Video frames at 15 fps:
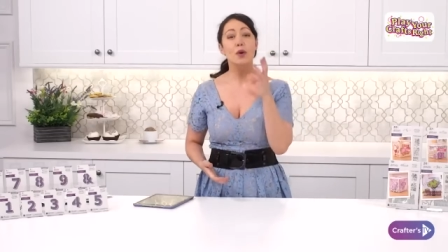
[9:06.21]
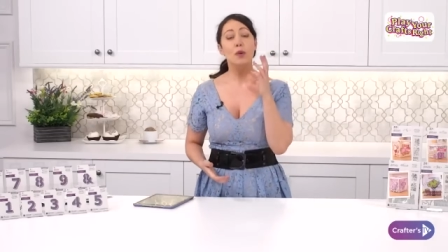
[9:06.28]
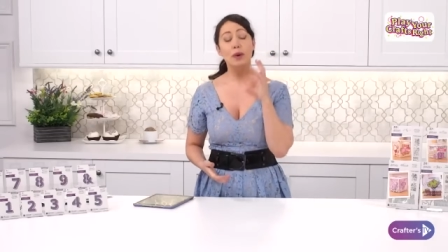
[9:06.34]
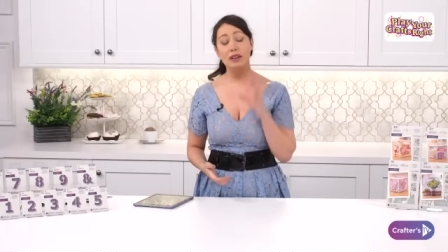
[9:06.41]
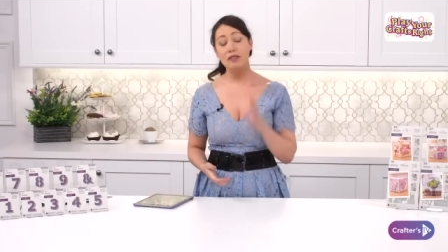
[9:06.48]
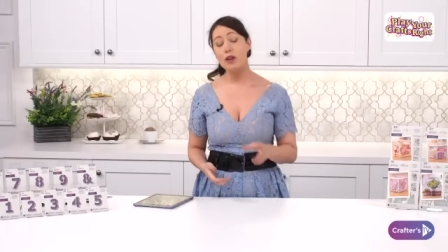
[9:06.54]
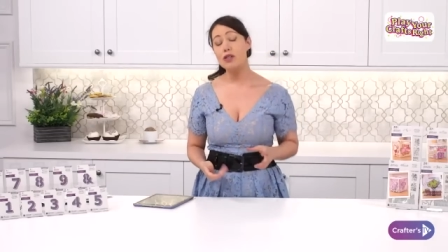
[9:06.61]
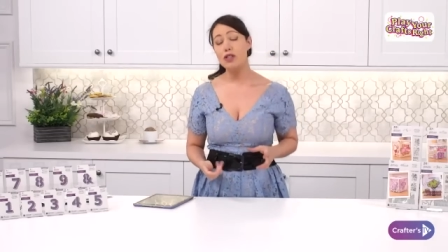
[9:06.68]

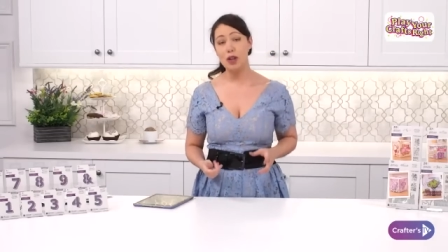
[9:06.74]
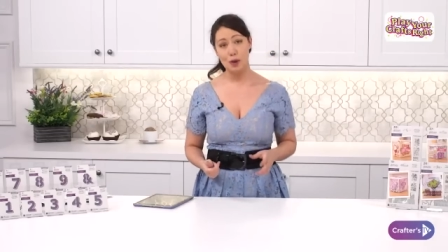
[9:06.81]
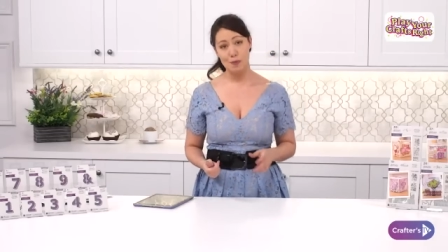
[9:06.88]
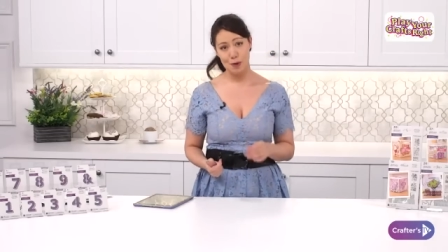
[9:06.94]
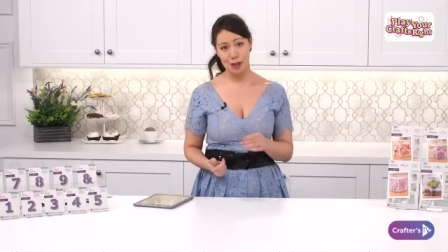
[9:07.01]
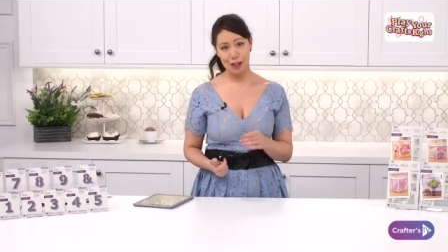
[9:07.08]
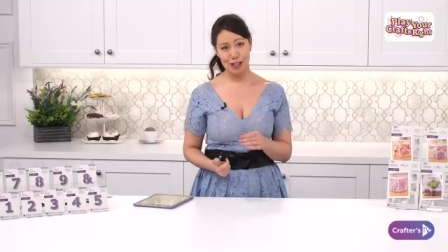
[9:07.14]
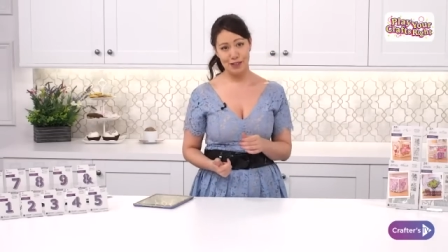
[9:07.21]
We've got so
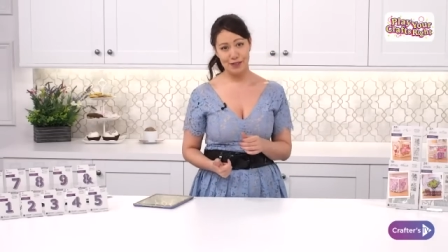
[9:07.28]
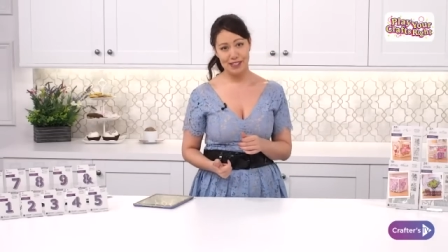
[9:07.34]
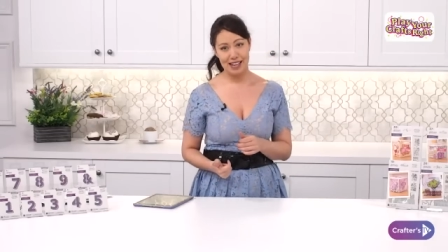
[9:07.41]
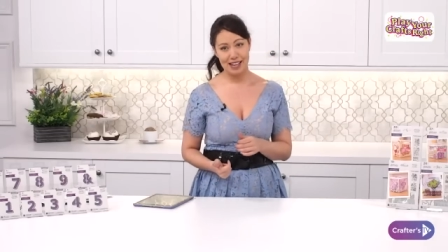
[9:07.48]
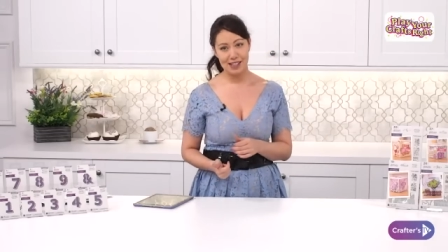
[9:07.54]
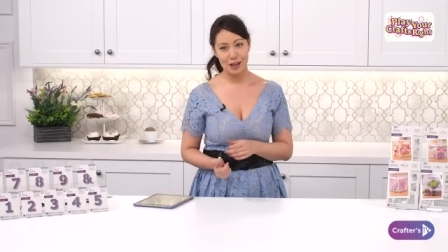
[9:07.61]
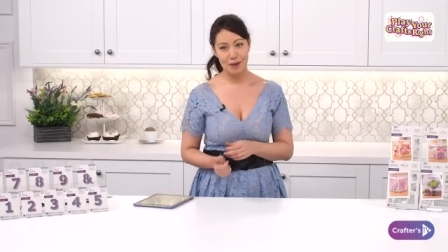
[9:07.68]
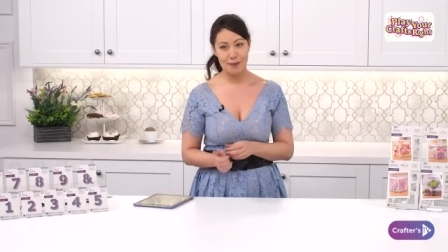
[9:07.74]
much, as I've
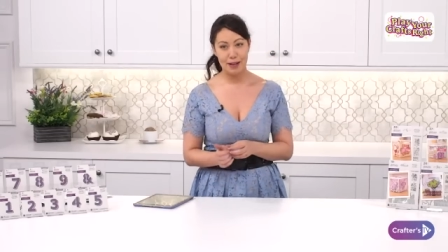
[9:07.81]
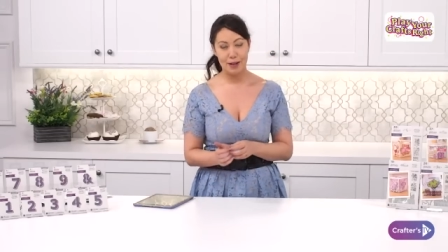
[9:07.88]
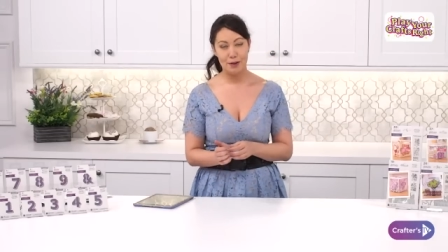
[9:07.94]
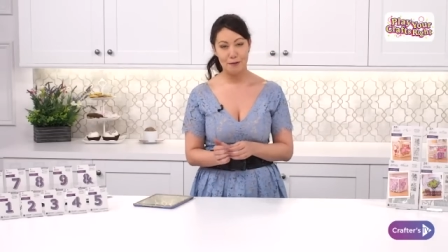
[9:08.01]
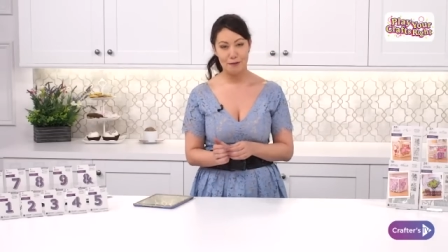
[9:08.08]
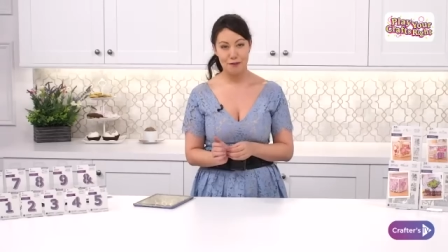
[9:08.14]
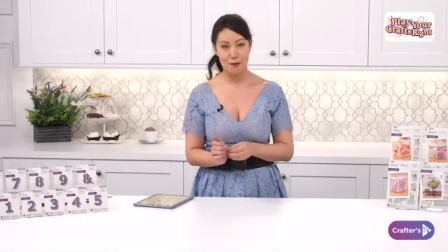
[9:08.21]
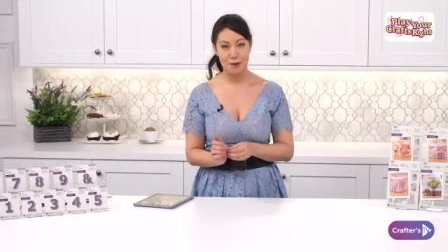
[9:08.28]
said, coming
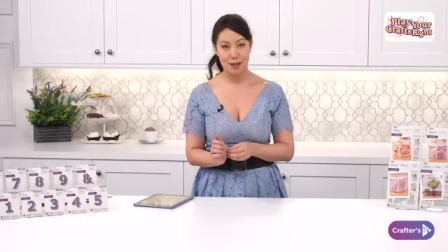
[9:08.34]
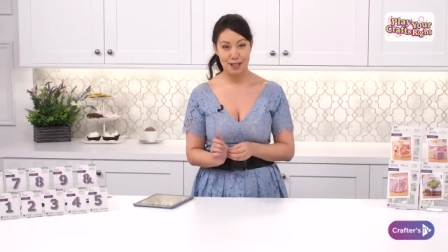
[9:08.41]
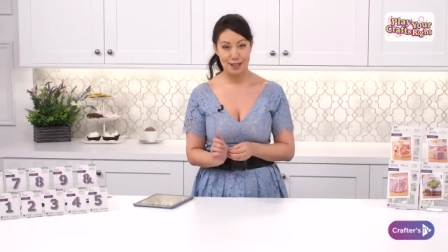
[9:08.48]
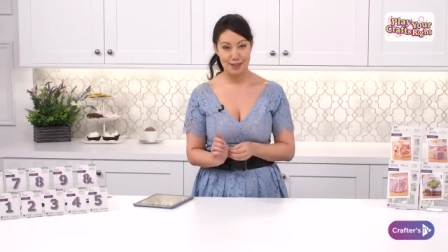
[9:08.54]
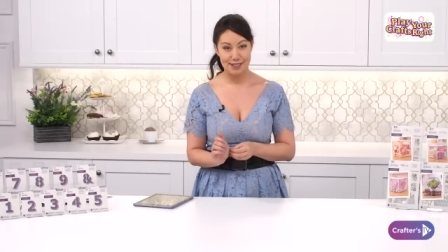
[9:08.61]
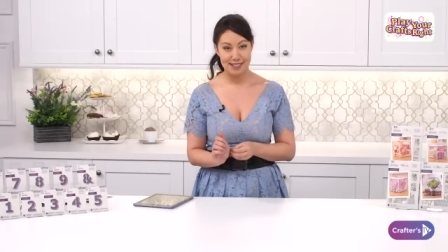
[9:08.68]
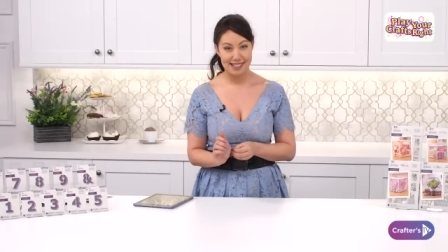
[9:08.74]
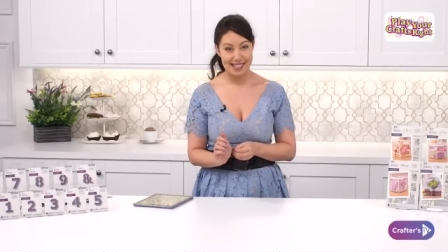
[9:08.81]
up for
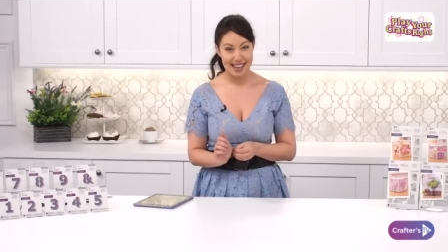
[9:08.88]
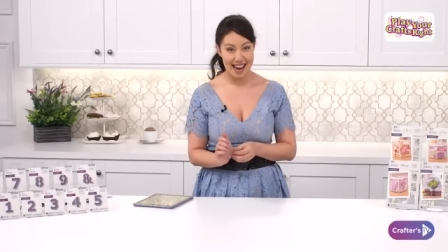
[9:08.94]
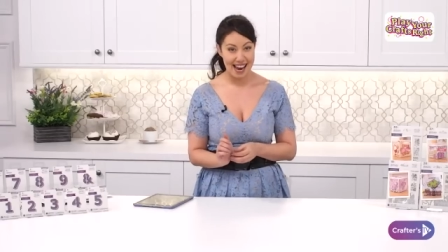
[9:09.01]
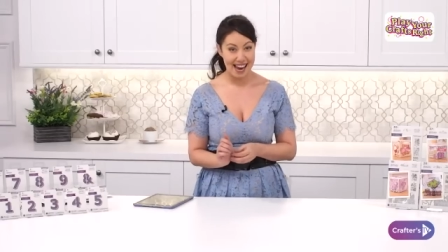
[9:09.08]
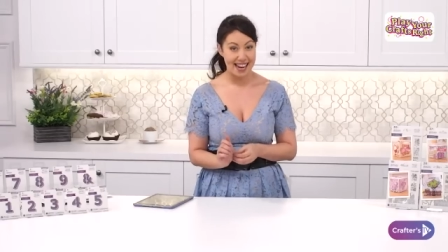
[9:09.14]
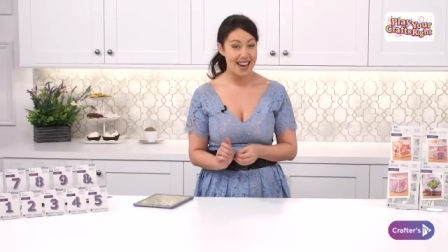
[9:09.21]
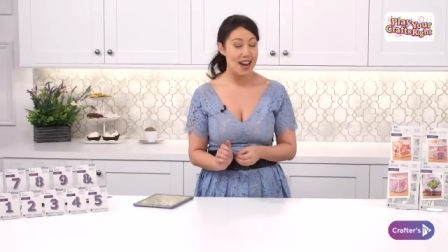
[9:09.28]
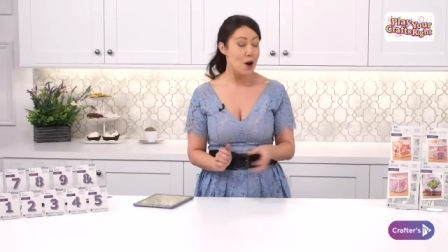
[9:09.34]
you
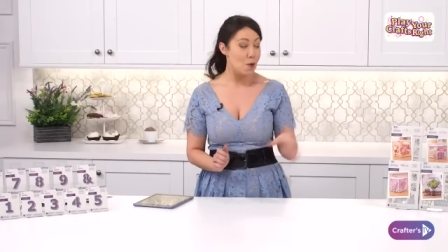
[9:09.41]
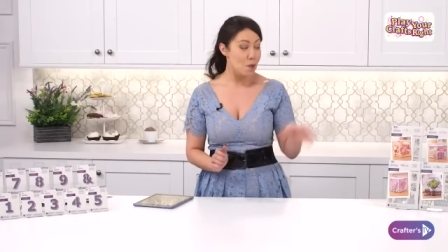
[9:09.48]
today.